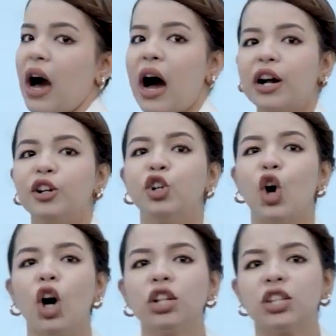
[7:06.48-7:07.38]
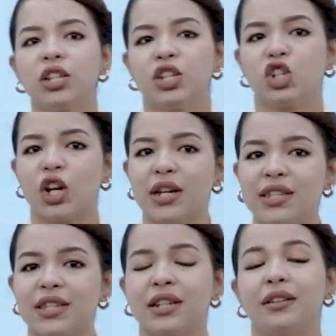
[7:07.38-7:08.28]
are not
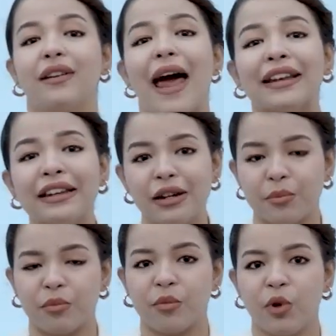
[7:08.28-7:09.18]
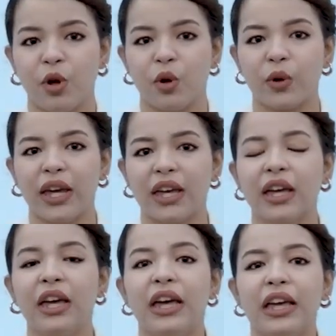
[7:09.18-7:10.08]
just random. Okay,
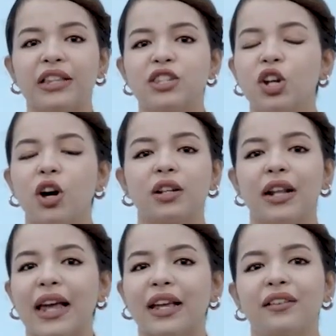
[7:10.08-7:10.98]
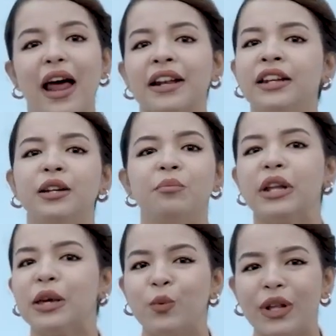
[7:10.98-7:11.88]
it's not like
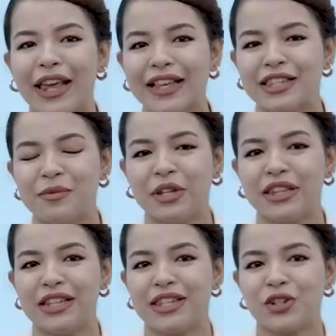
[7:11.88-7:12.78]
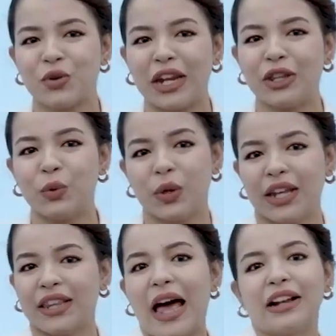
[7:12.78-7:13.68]
randomly we'll exhibit this trait
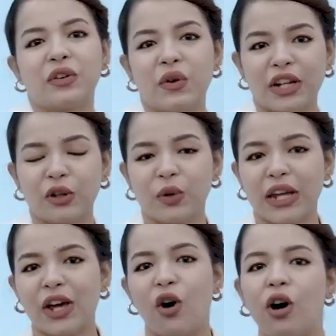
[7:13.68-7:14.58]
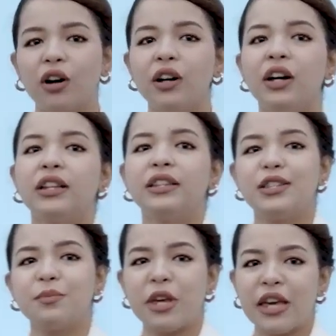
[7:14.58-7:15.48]
today, that trait today, or
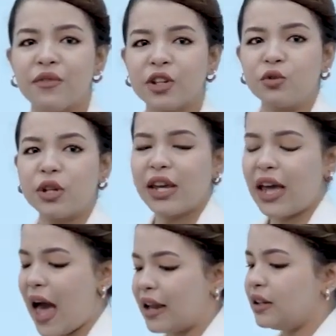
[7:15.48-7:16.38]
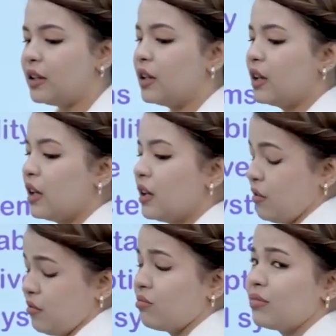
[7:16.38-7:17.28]
this behavior today, and
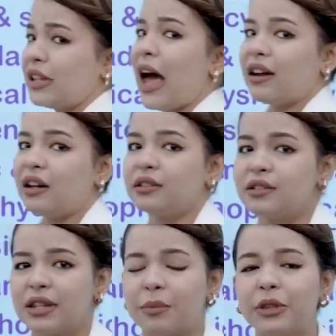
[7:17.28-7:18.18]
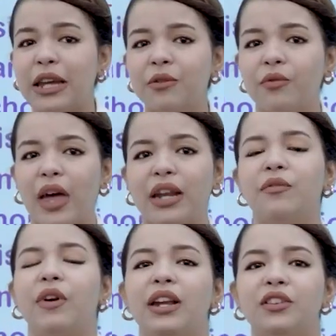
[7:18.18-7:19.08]
that something very,
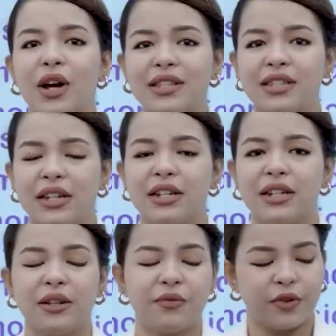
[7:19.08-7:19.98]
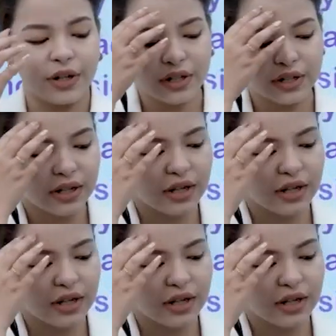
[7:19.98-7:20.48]
very drastically different